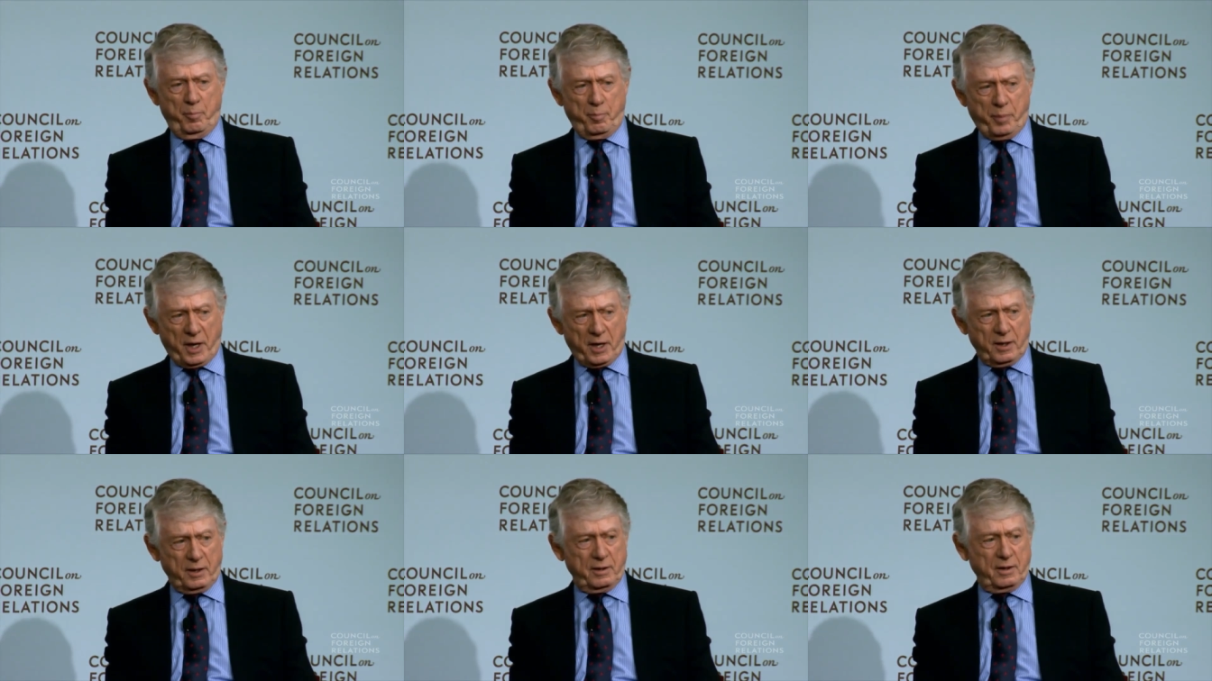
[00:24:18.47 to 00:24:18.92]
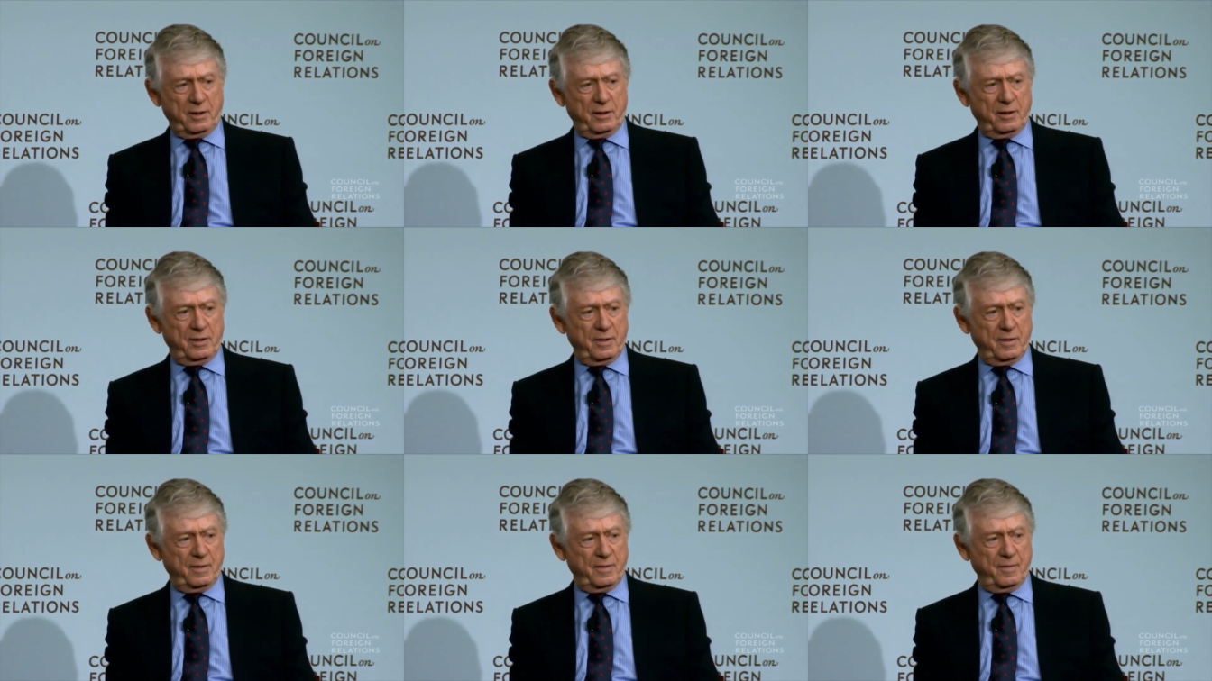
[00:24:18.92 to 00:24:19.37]
But
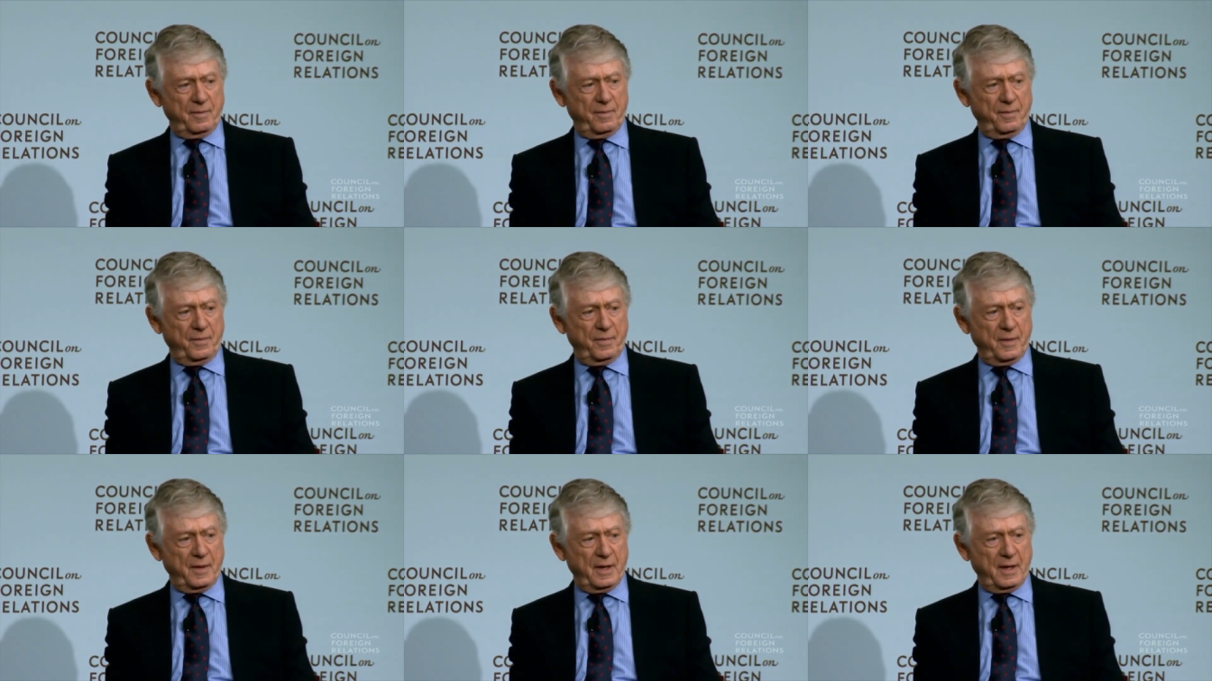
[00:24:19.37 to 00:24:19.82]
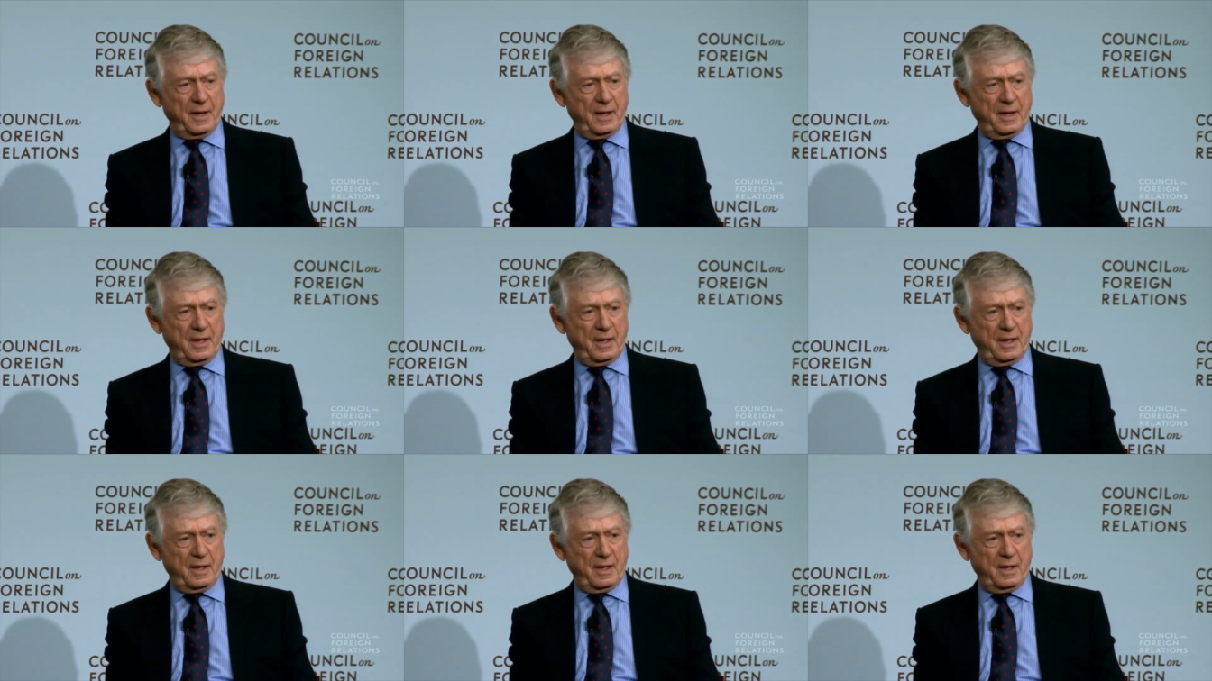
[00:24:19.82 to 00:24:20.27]

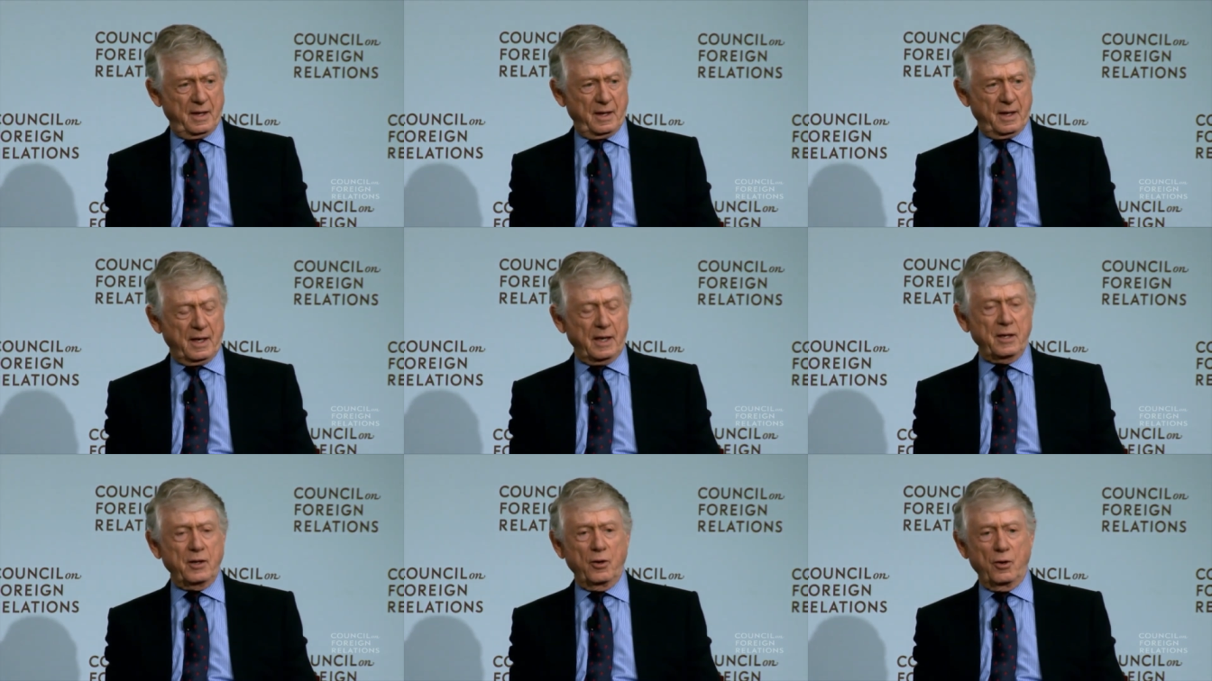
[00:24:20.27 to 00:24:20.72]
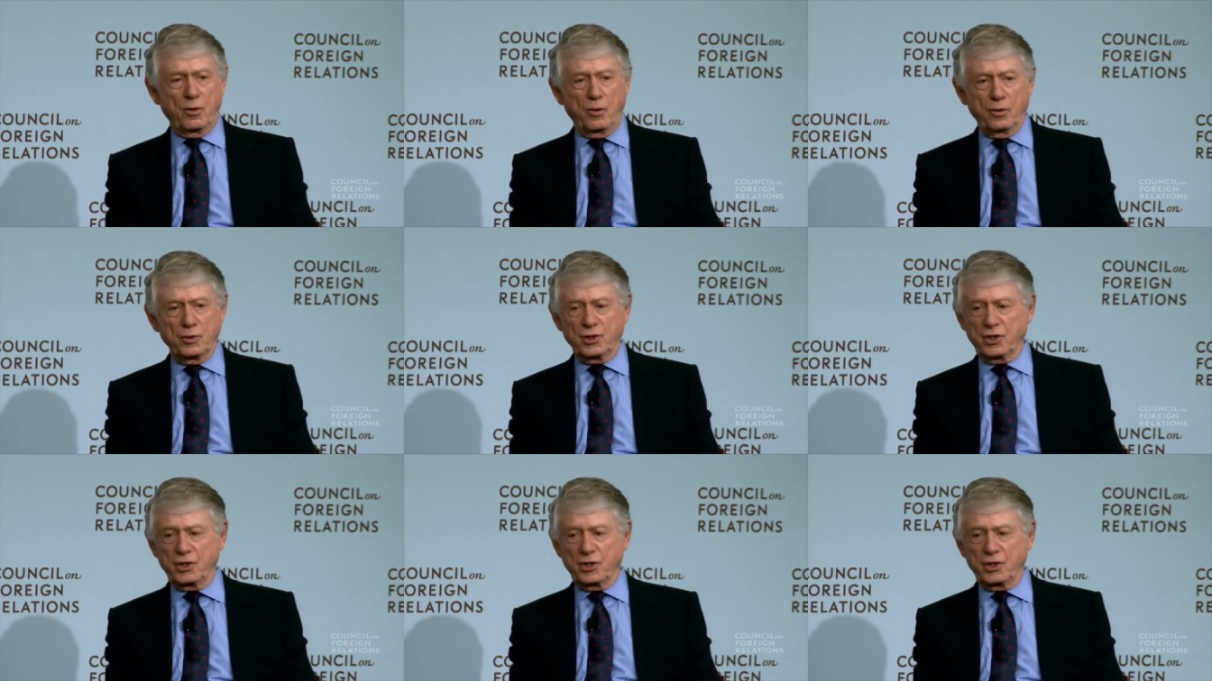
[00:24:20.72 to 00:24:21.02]
I know